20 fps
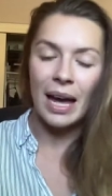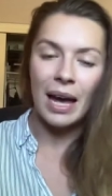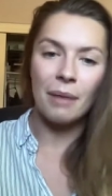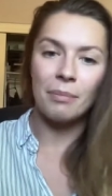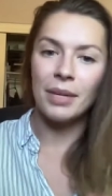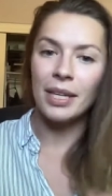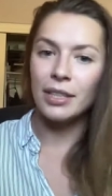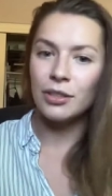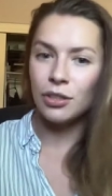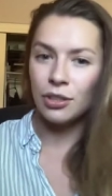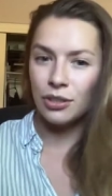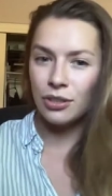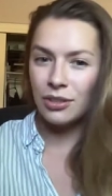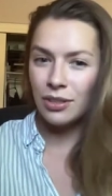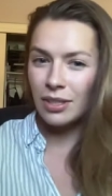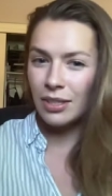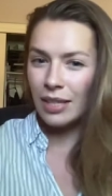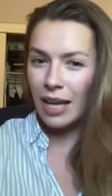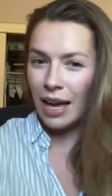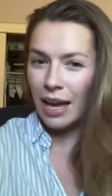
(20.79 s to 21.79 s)
Um, it
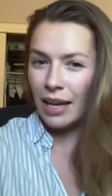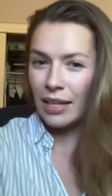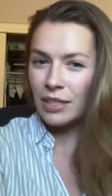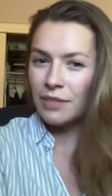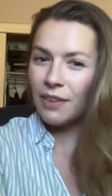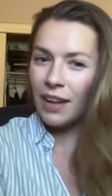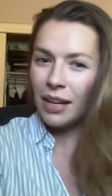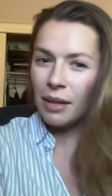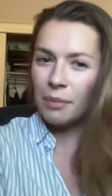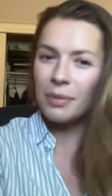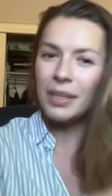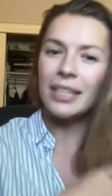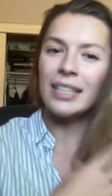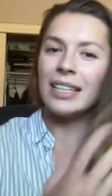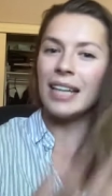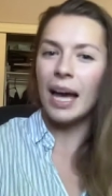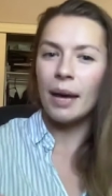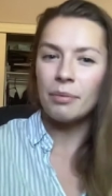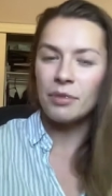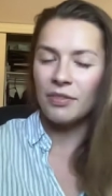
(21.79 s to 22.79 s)
turns uh, development
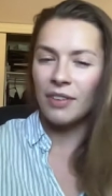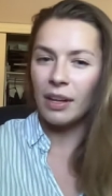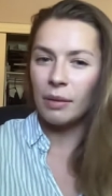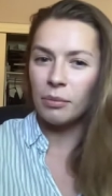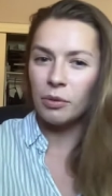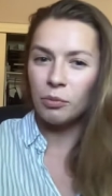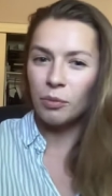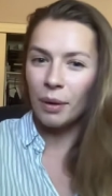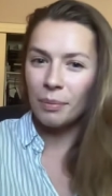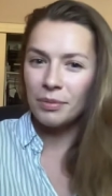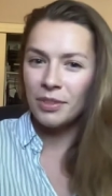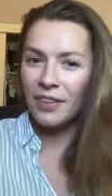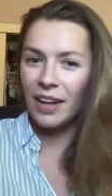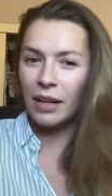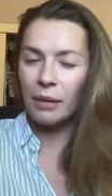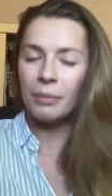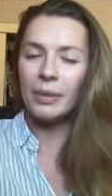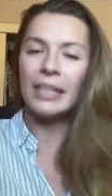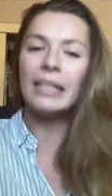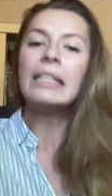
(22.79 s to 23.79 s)
and app development, web
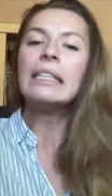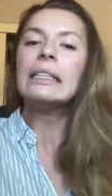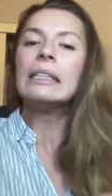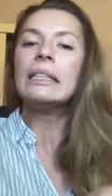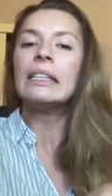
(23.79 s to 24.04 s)
development,